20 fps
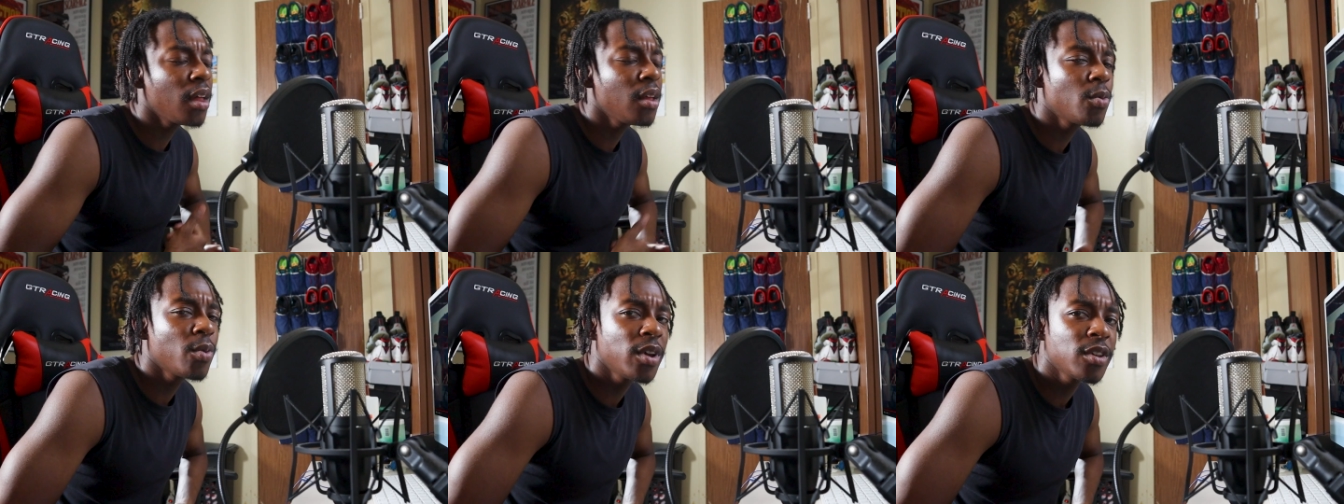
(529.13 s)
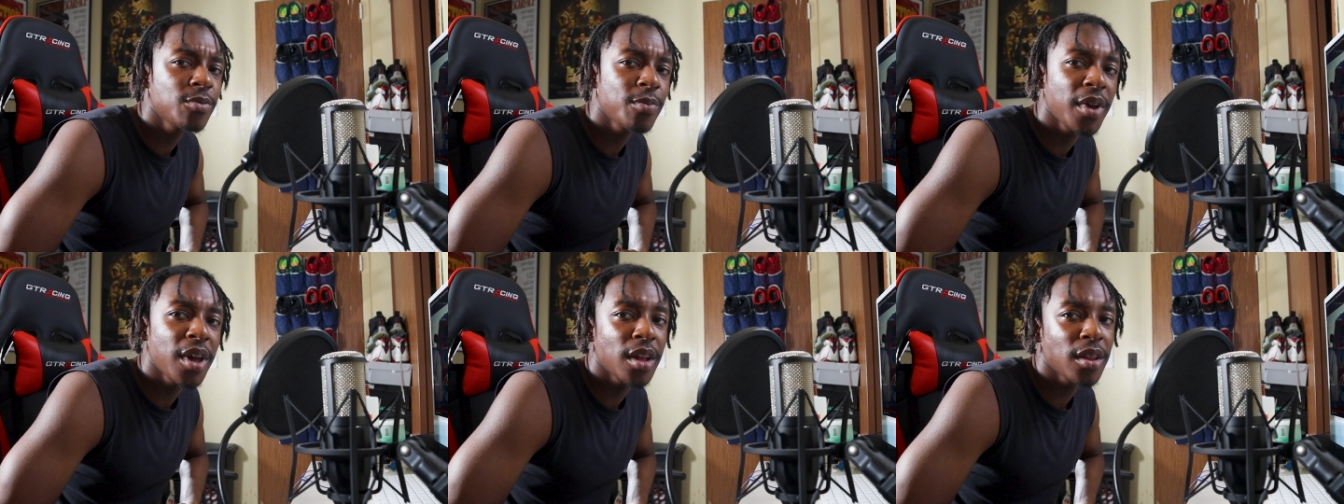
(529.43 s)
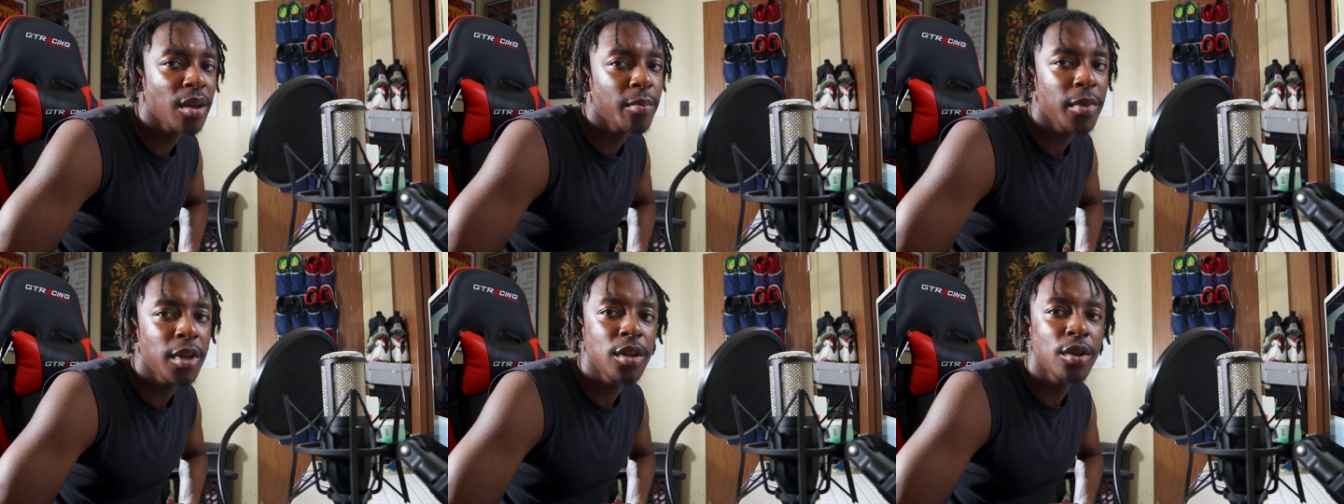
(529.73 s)
Anyways,
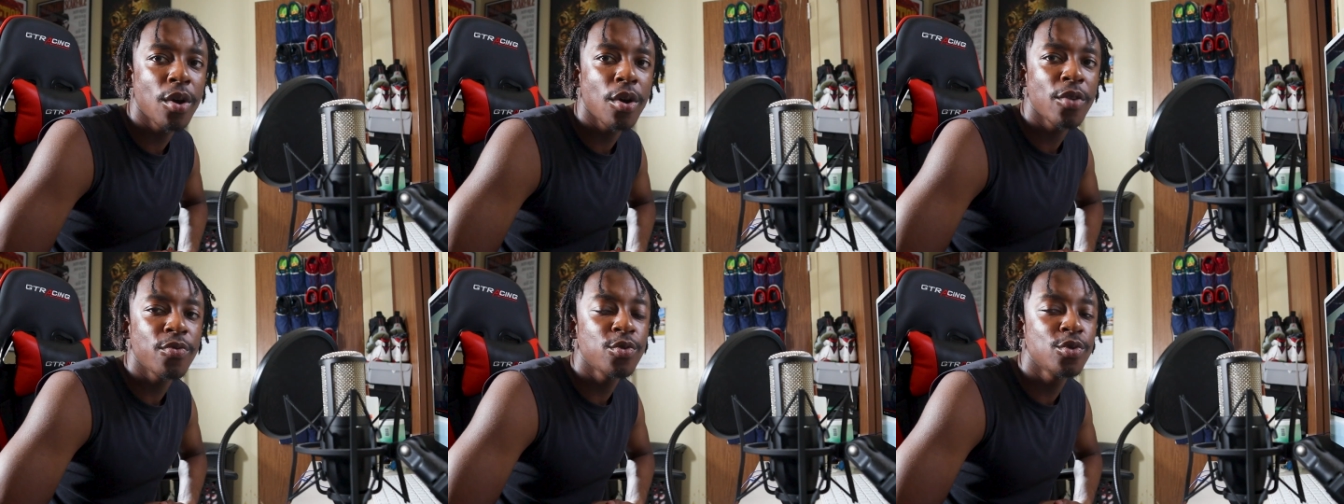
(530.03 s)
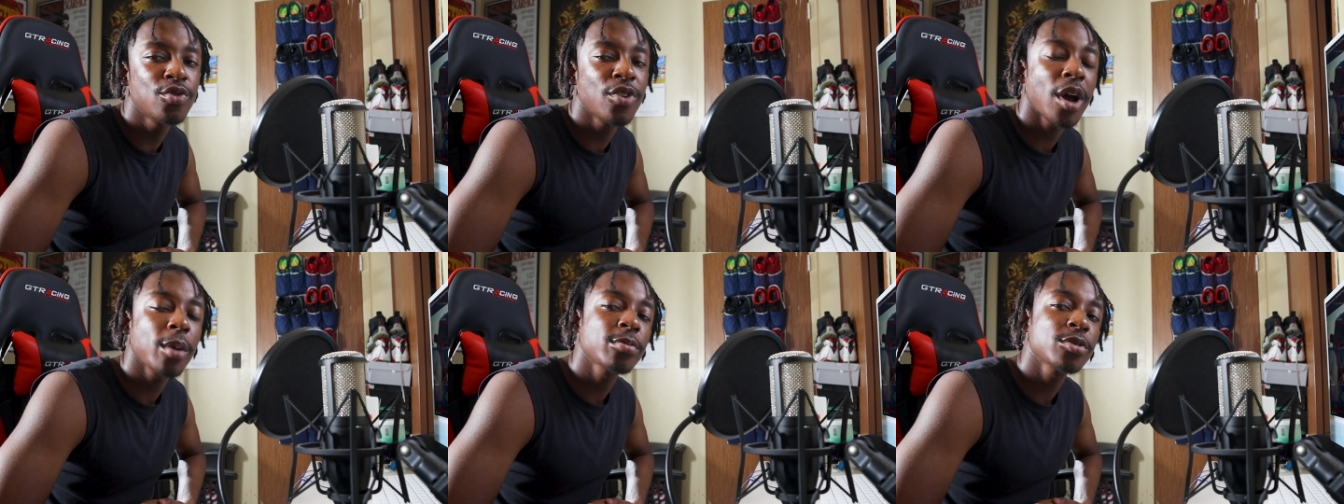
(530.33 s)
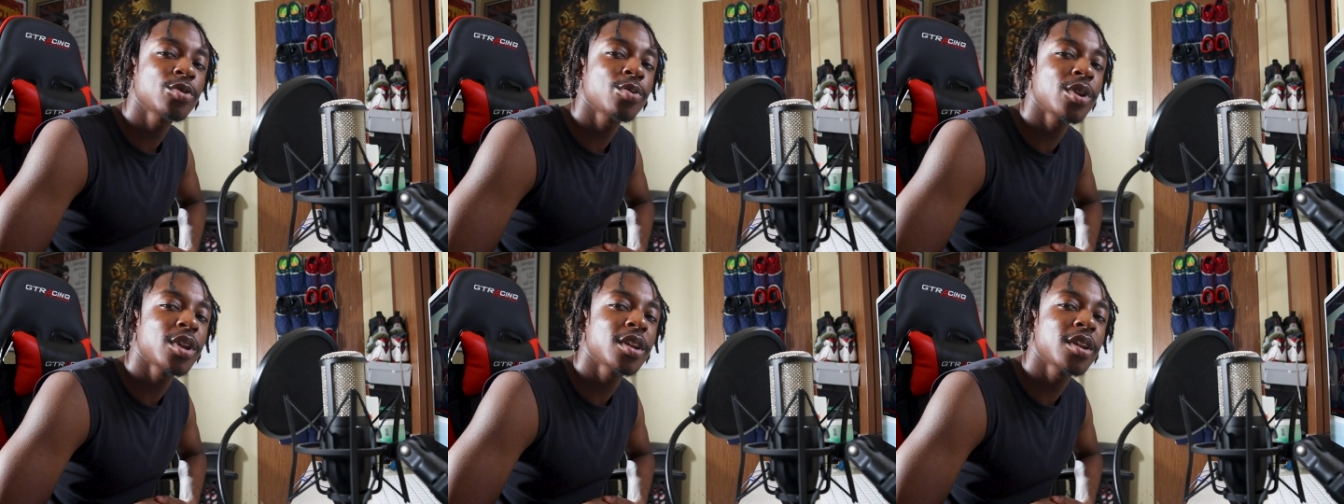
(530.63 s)
man, let me know if you dropping
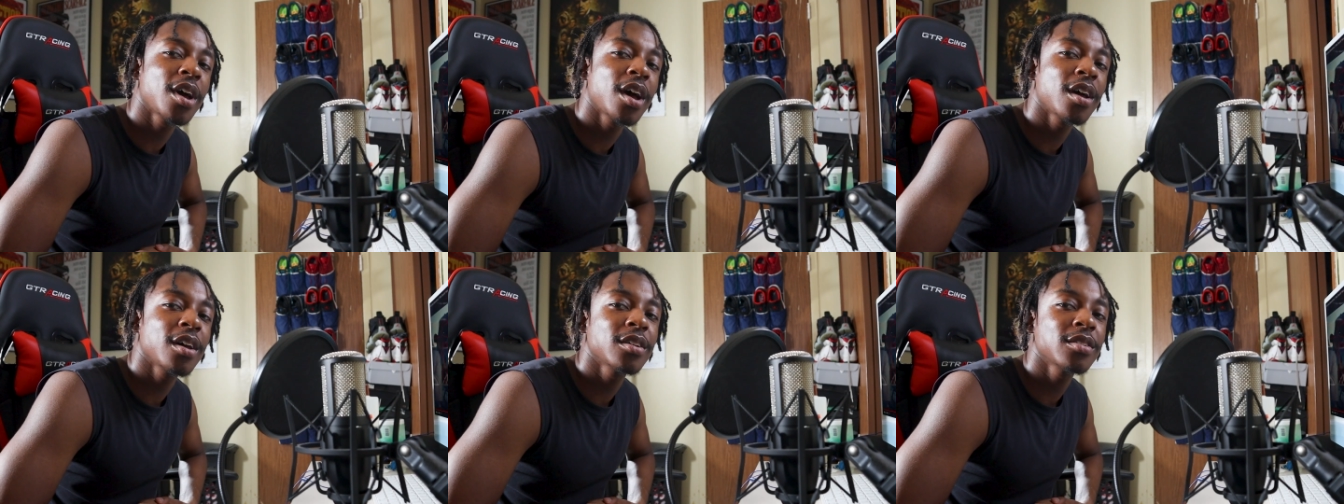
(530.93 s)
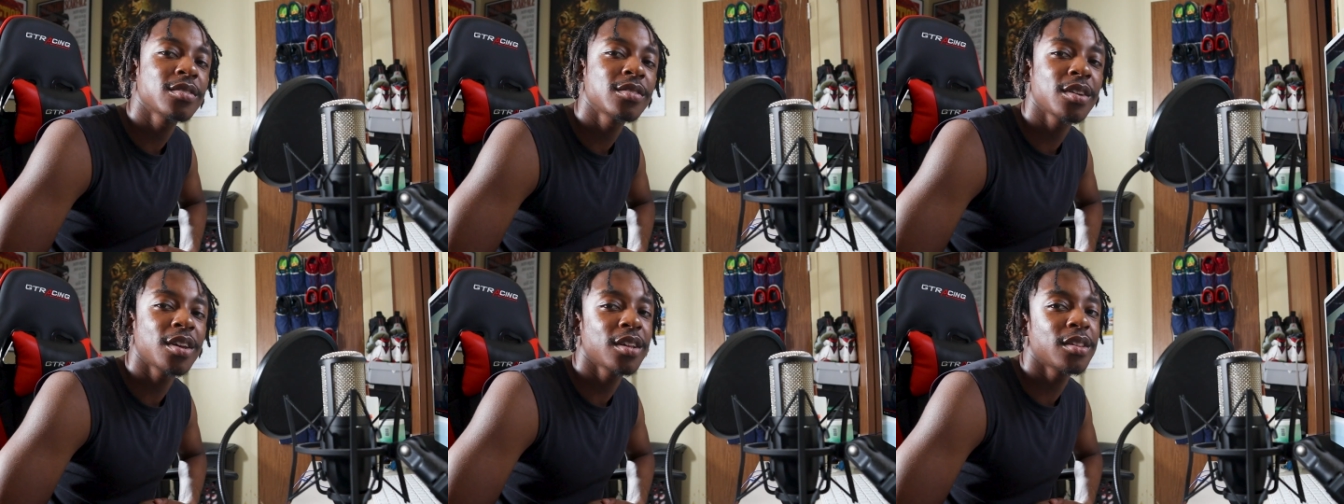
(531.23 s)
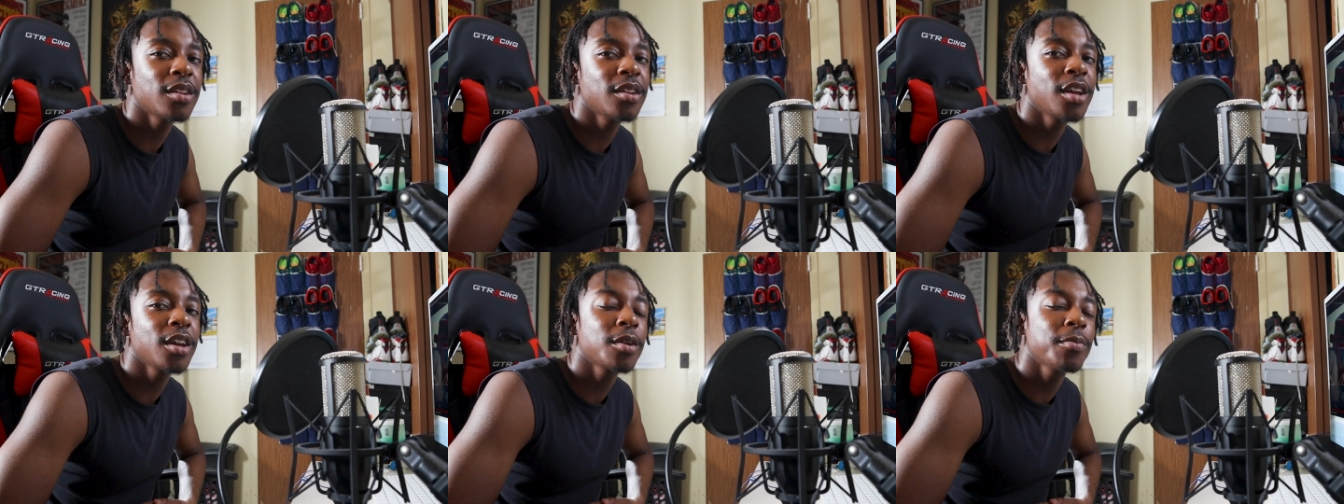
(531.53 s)
$20 to
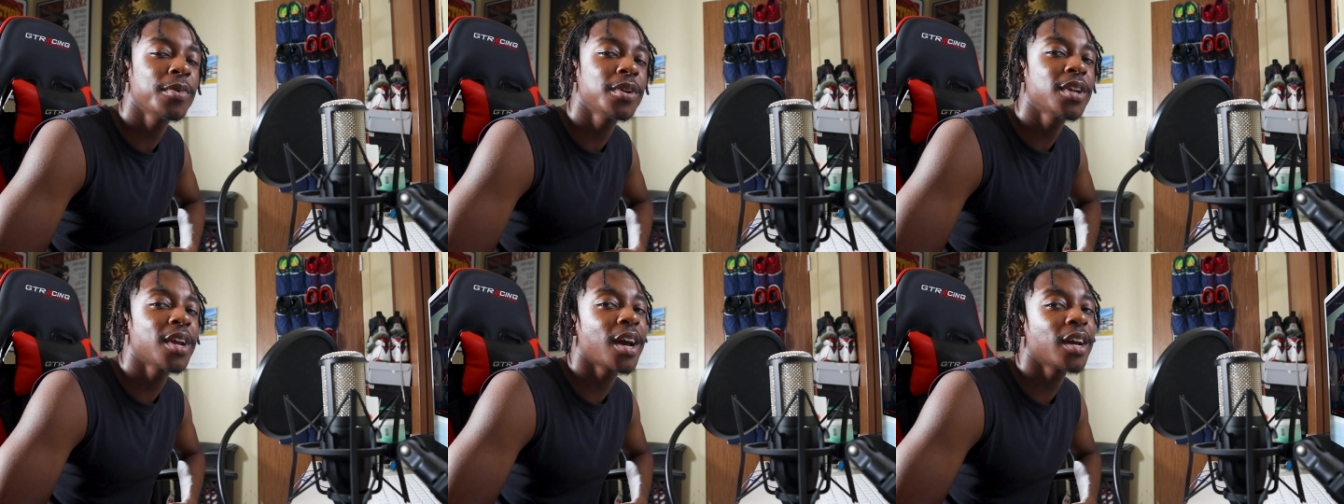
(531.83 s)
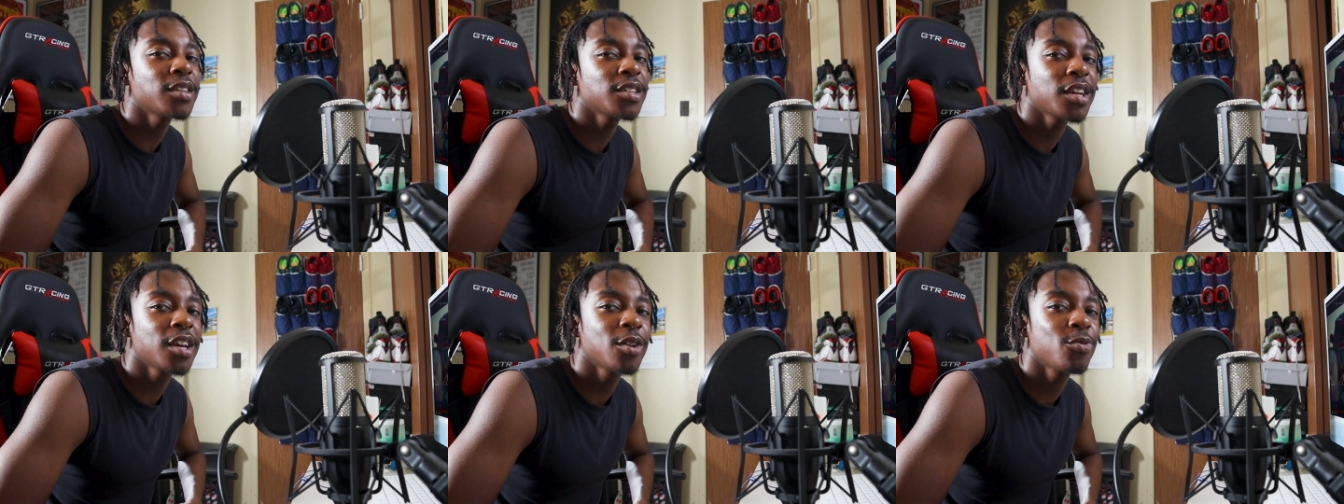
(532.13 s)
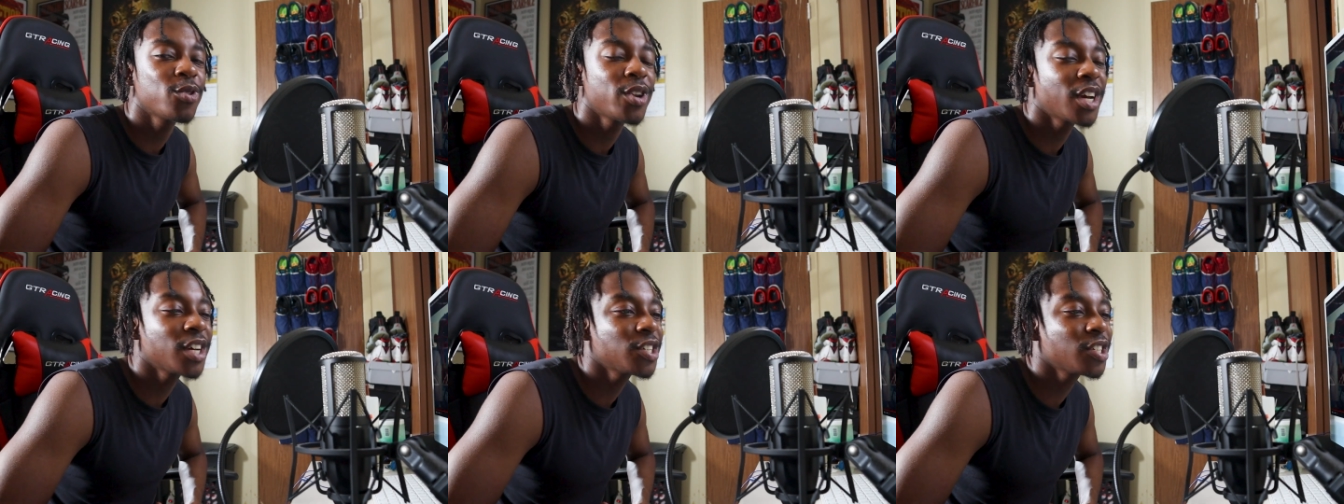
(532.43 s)
get the Nicki Minaj
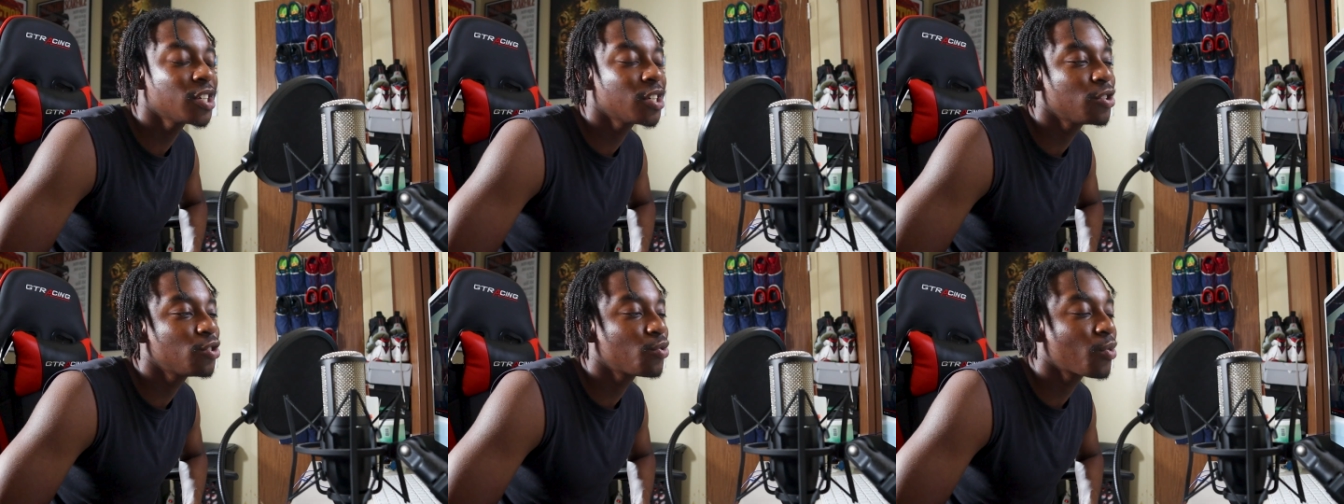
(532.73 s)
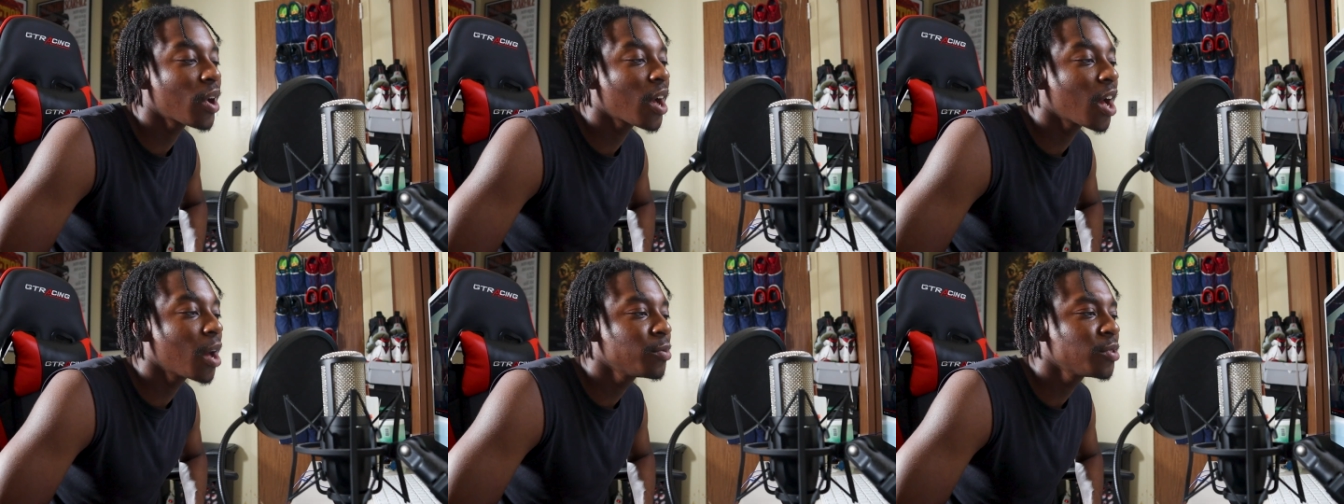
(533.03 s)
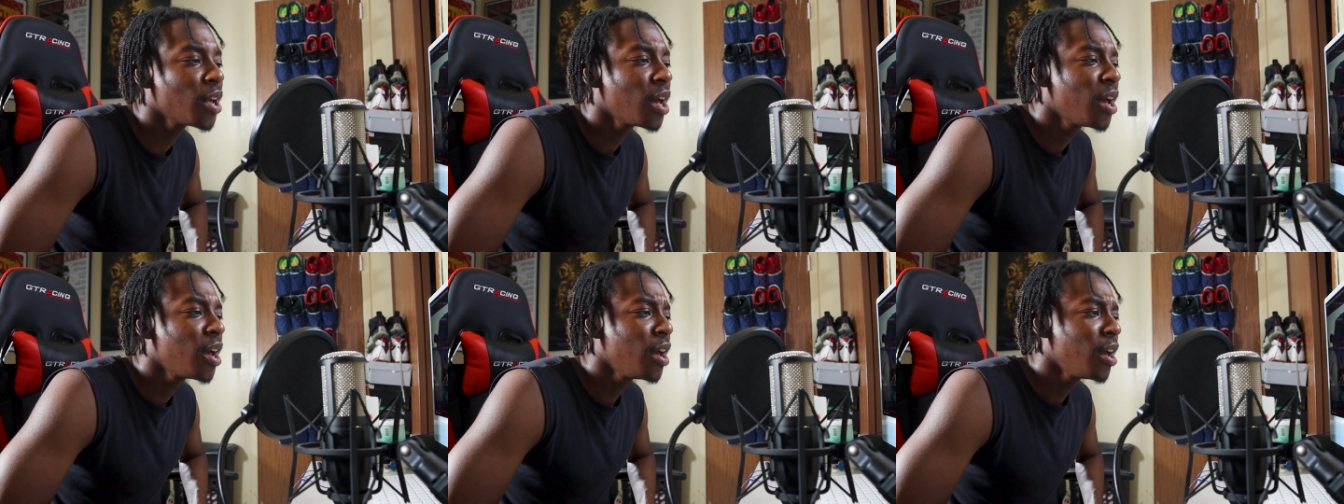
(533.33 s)
skin when that shit drops.